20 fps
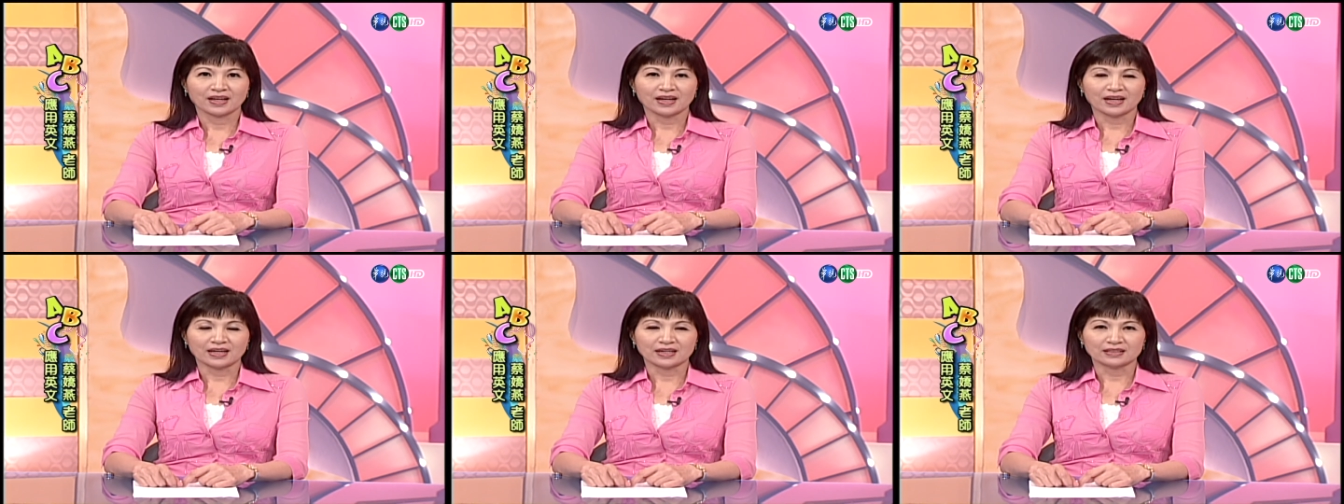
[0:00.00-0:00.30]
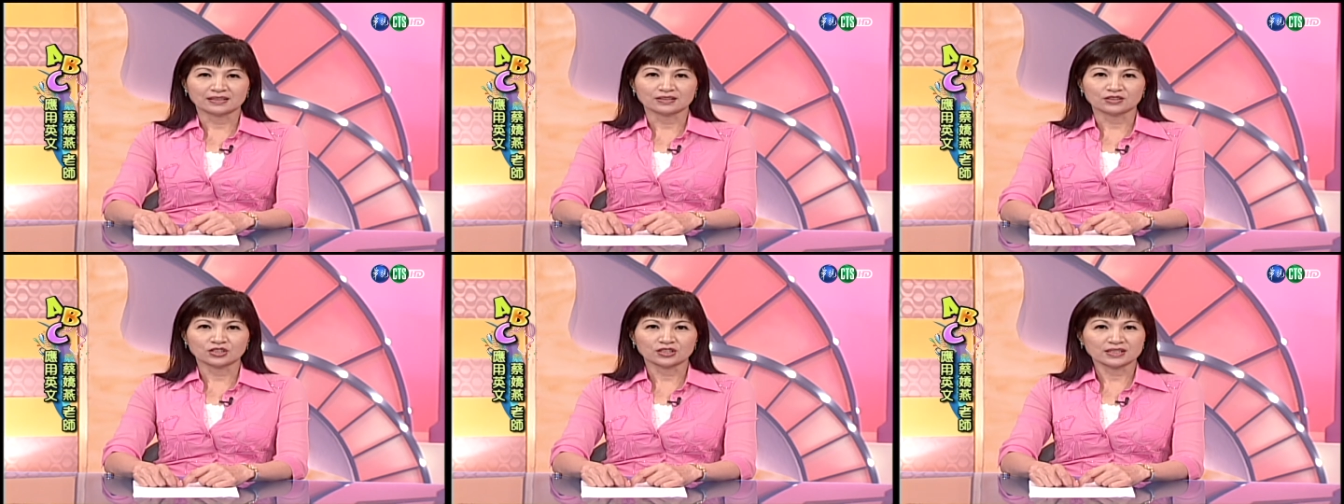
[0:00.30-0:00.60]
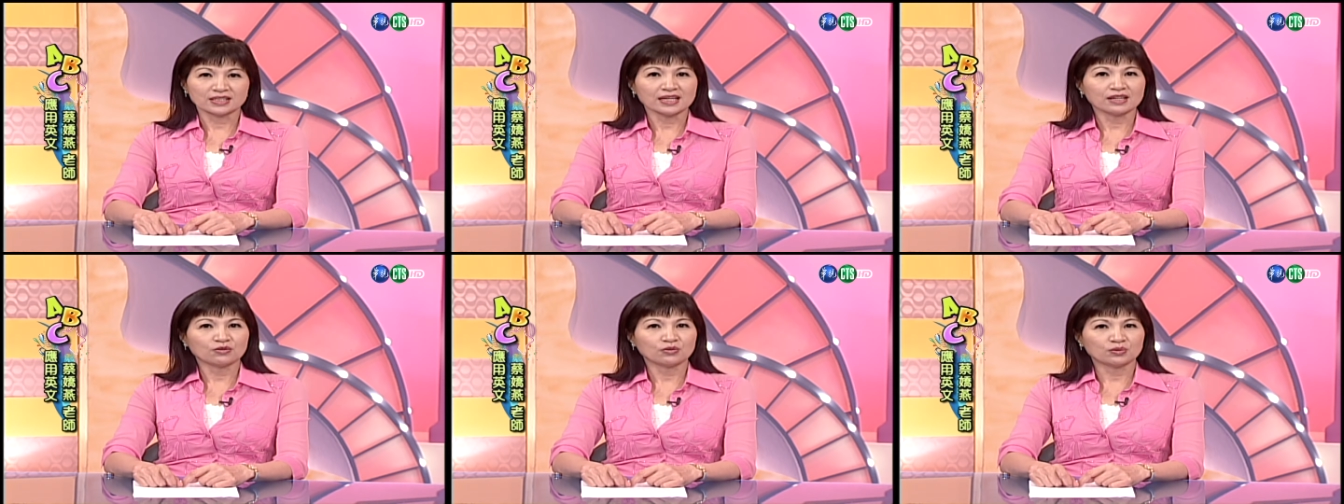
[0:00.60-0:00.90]
And
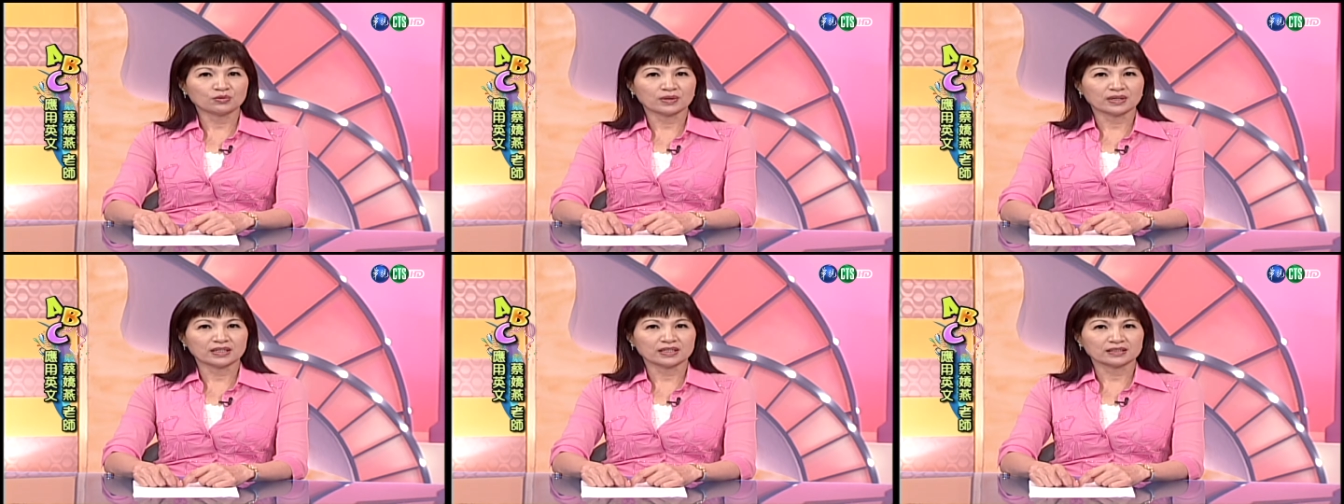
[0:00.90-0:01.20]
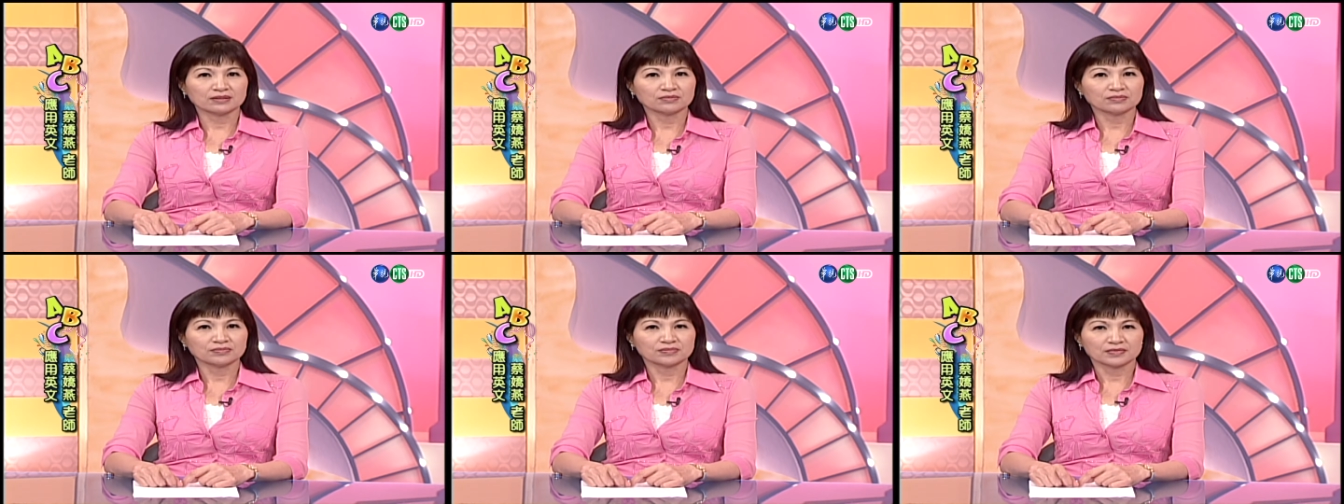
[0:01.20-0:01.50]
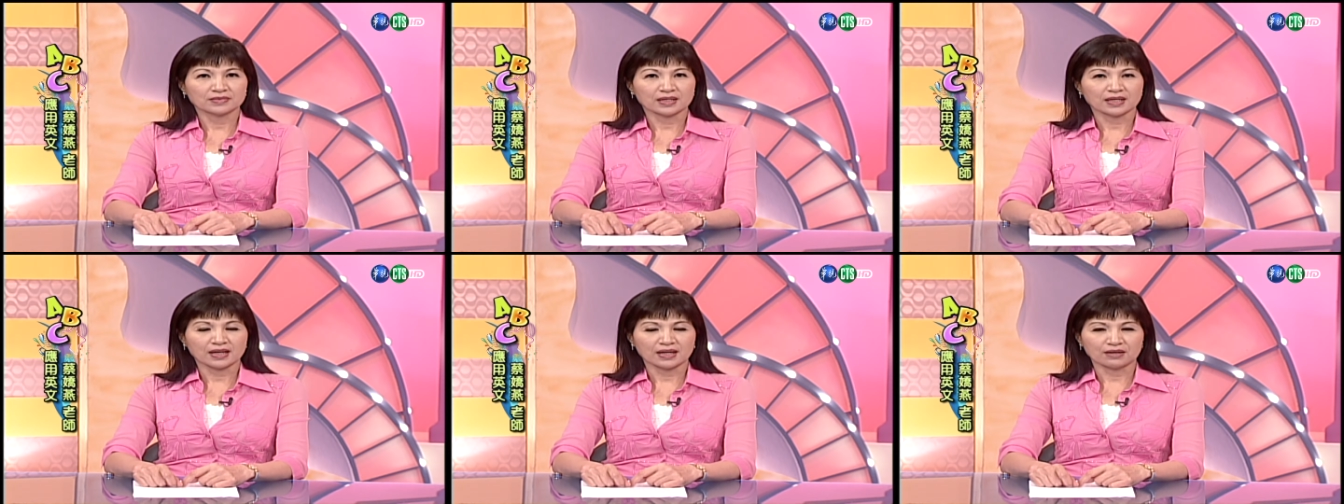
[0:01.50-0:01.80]
today we want to
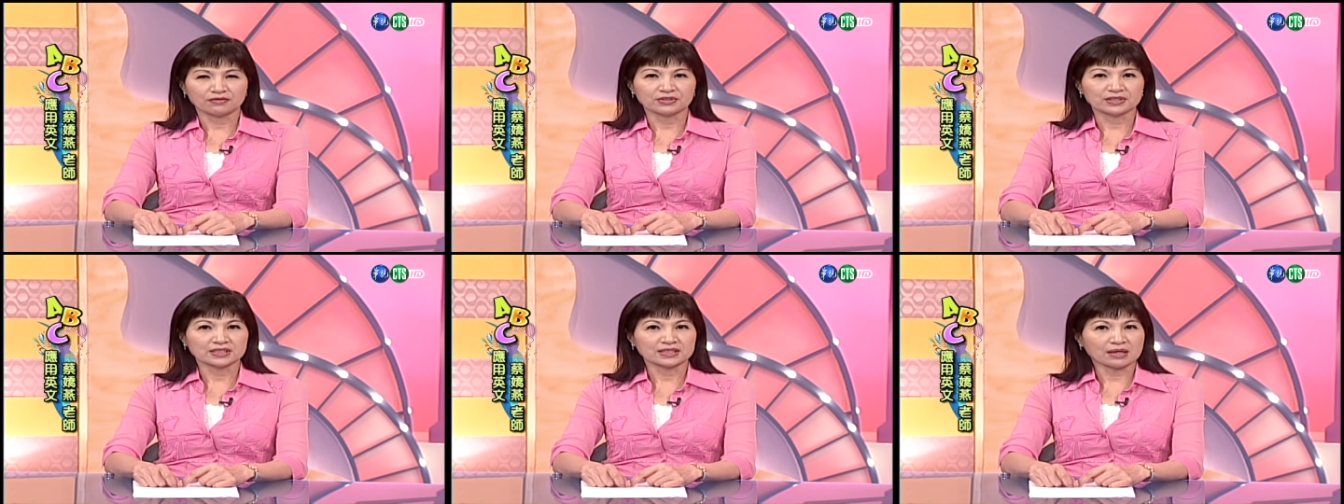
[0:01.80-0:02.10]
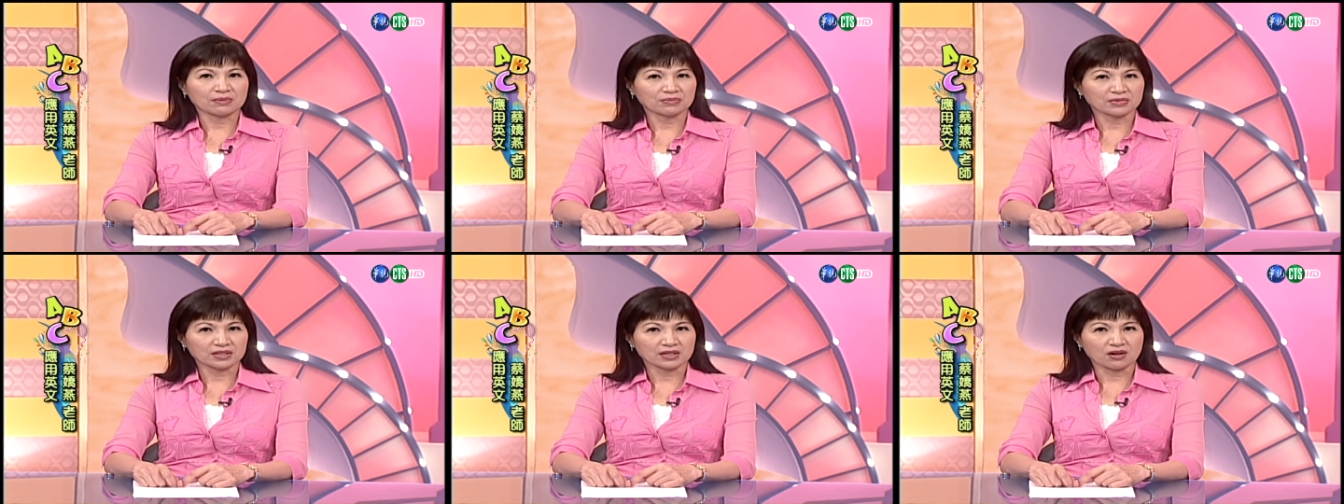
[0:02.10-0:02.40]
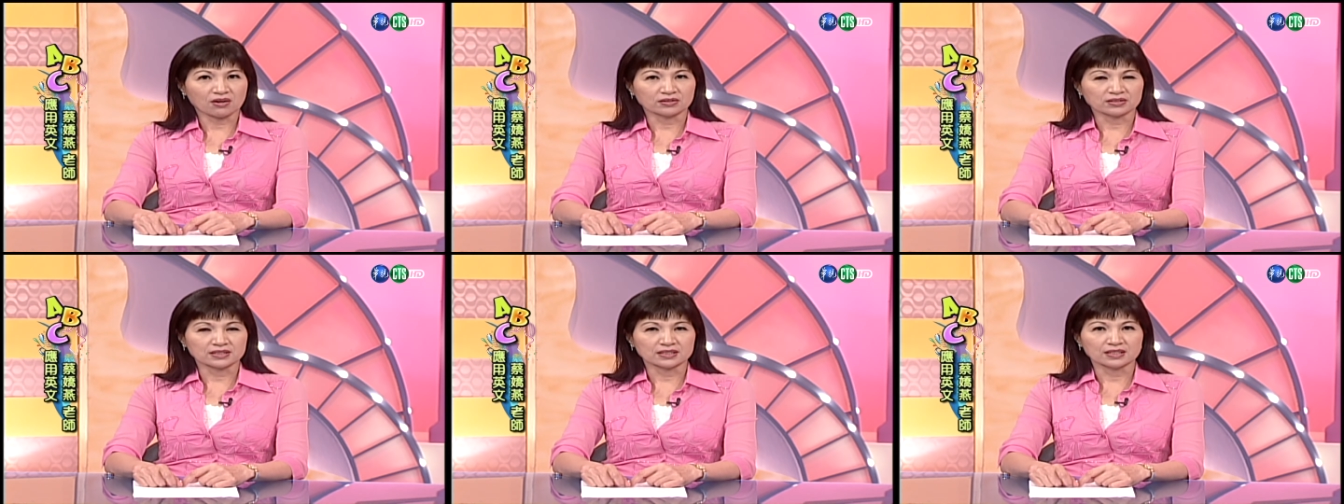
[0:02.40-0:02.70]
have uh, some
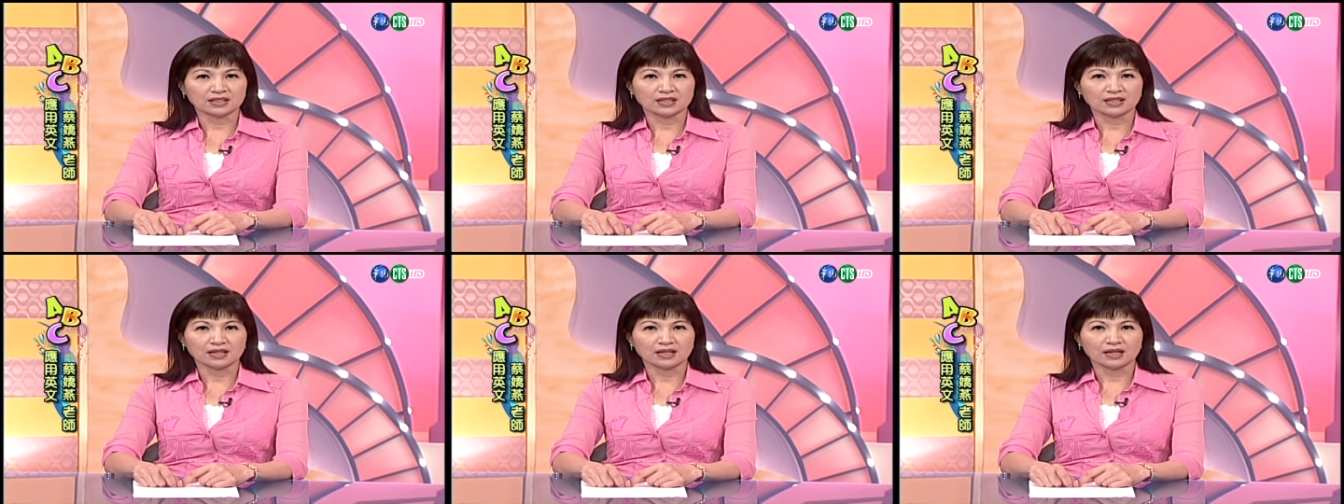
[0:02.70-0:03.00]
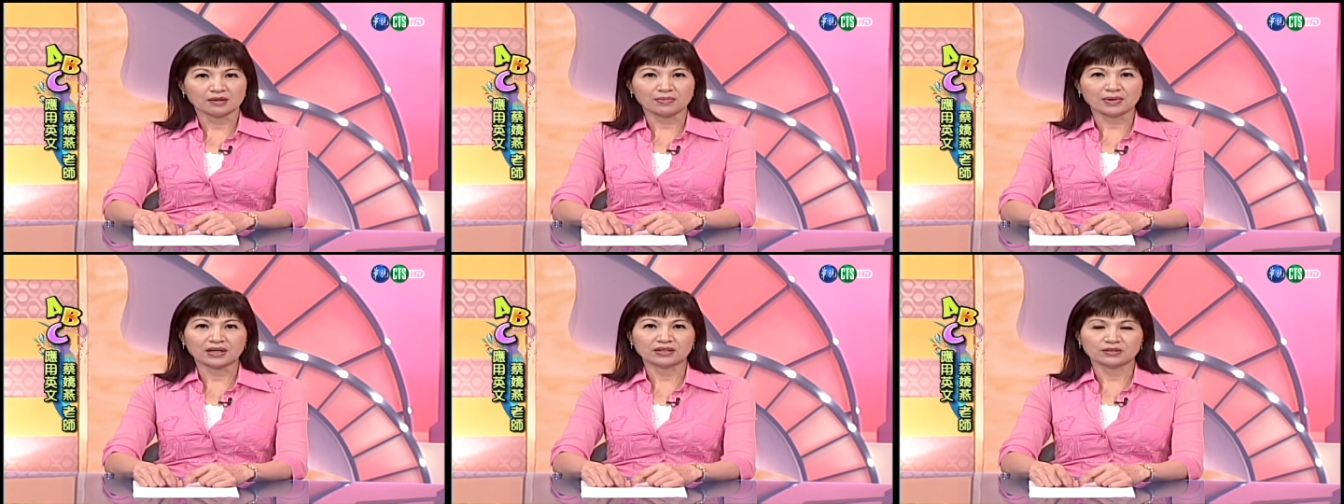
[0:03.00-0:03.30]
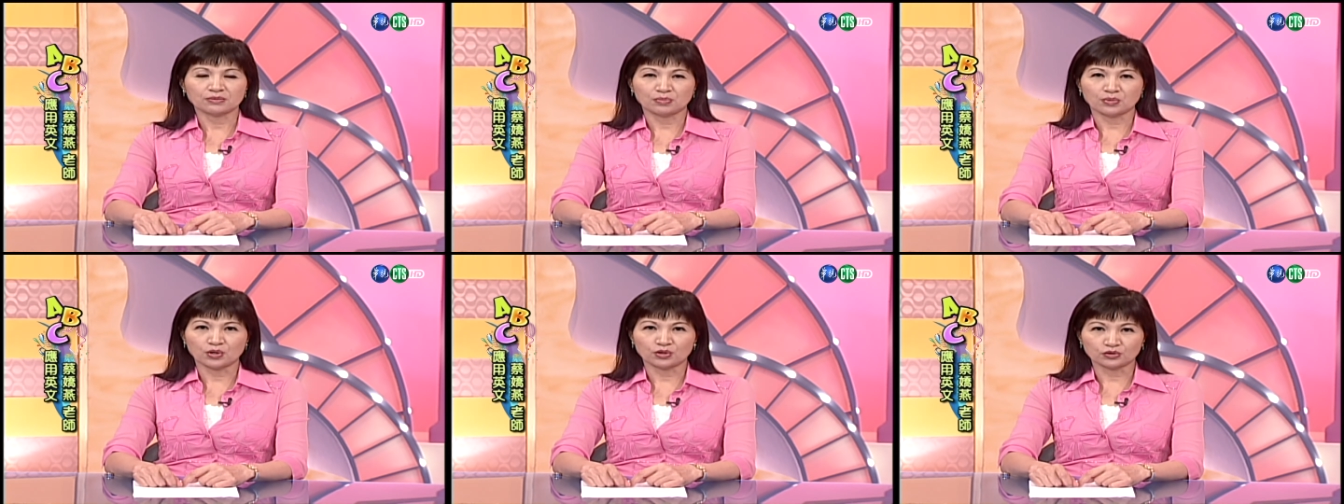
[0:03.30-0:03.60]
thoughts about
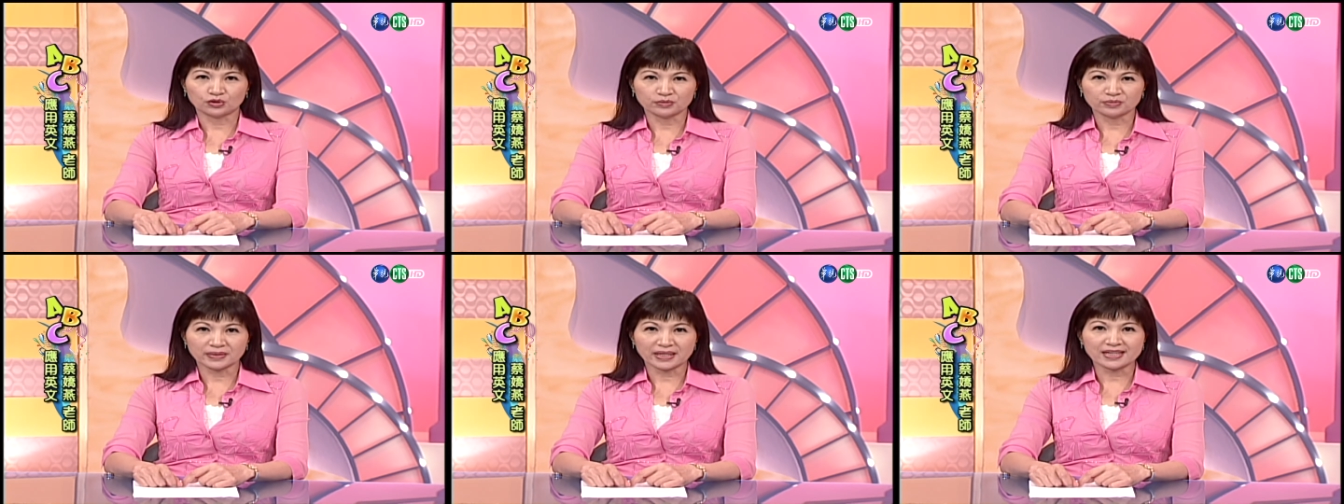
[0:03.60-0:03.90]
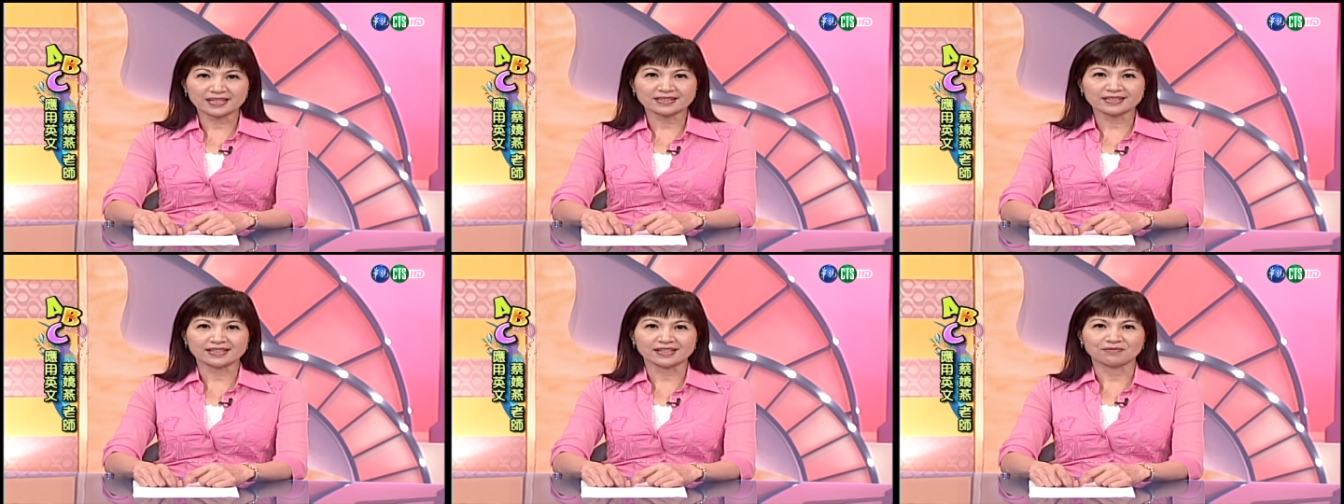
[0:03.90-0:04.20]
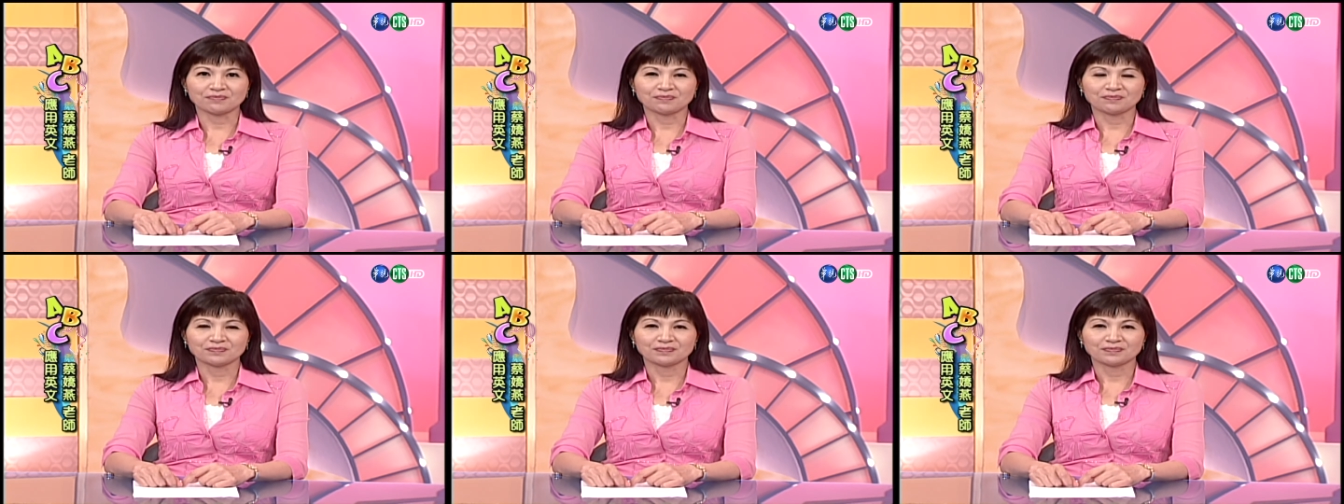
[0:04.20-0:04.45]
the ballroom dancing.